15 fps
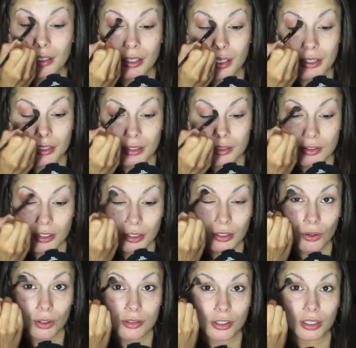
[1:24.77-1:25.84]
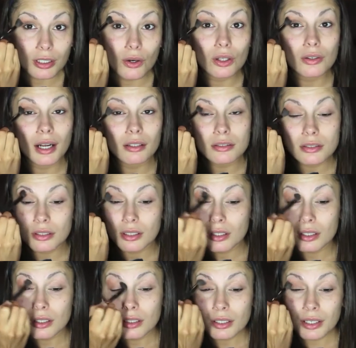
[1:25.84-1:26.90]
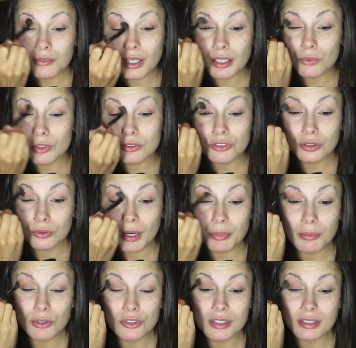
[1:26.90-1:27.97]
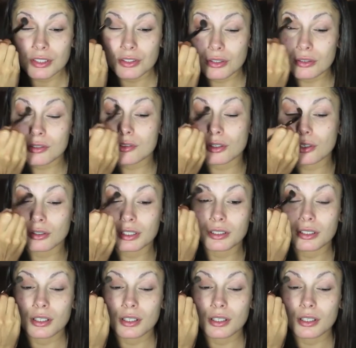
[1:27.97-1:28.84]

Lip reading: I got right into my crease using a fluffy brush.